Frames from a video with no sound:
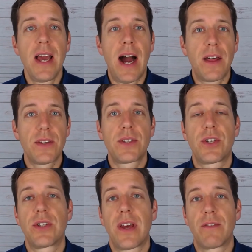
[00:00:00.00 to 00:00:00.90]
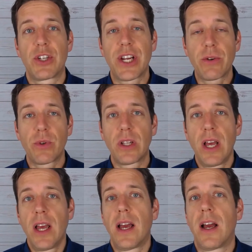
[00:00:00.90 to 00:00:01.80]
Others just have a general
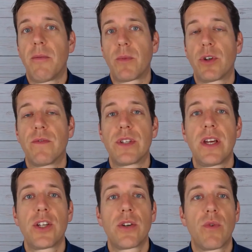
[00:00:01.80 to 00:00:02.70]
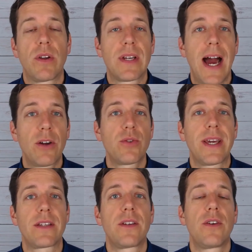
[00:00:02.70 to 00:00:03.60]
conversation around how to
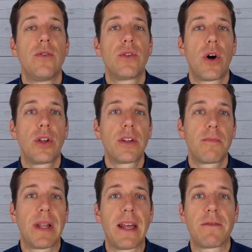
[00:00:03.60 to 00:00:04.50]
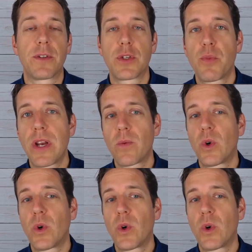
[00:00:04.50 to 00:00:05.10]
execute on the plan for the sprint.